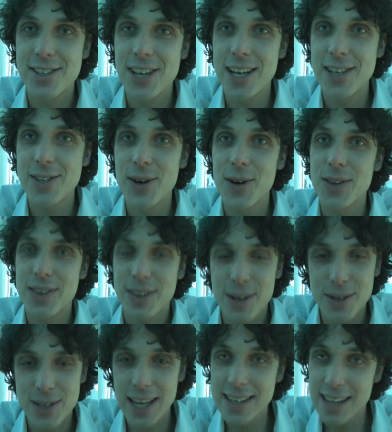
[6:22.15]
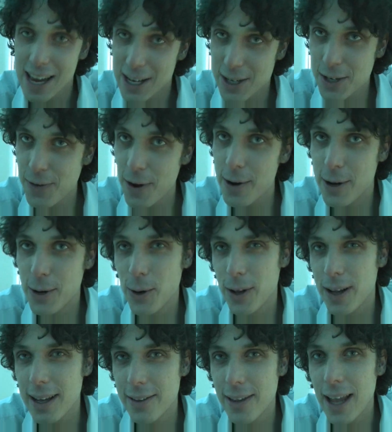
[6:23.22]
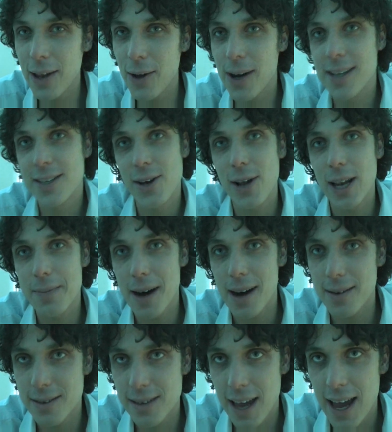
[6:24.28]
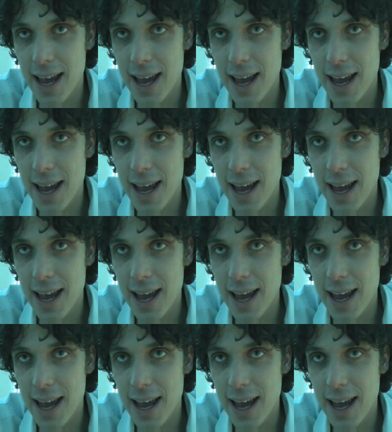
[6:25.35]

change those things. So it's very cool. In Netlog, it's all about